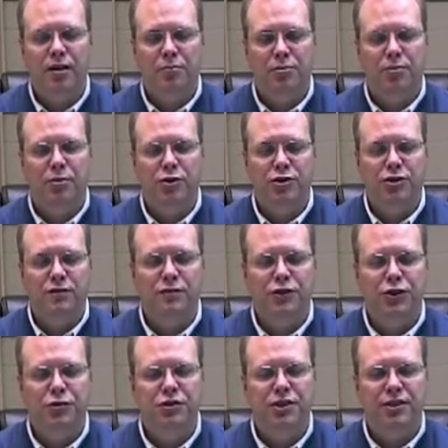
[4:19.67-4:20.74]
Promotion of
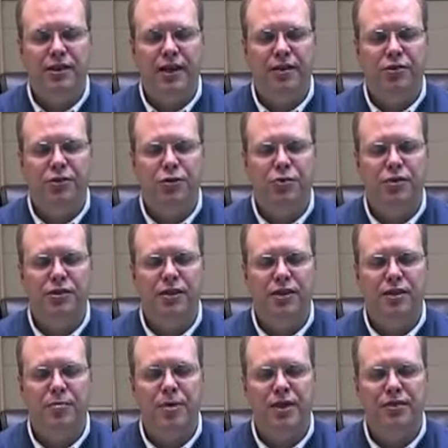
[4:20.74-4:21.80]
Jew-Gentile unity on
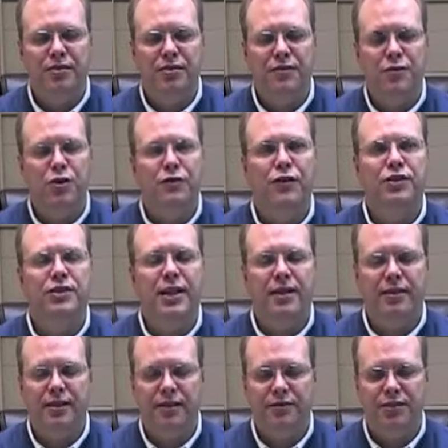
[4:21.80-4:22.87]
the basis of the
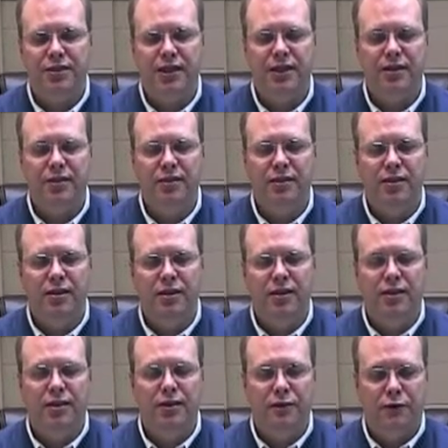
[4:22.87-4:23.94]
universality of sin,
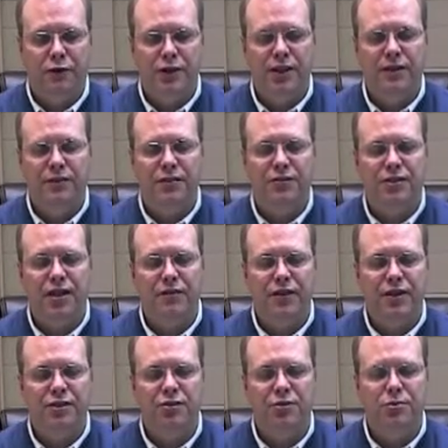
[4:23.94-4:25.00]
the free gift of
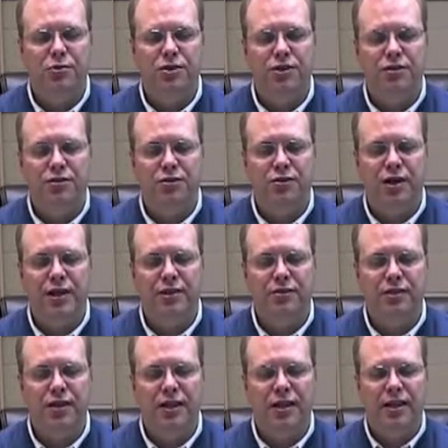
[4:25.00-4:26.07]
salvation through Jesus Christ,
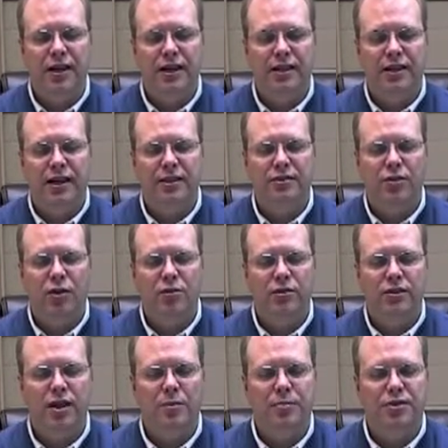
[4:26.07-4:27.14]
and God's
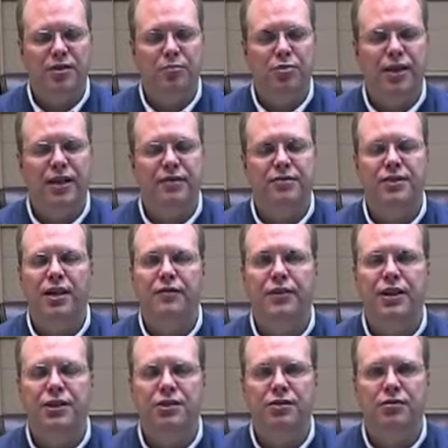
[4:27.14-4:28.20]
all-encompassing plan of
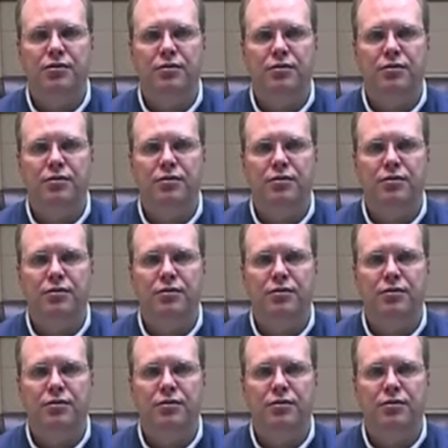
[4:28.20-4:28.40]
salvation.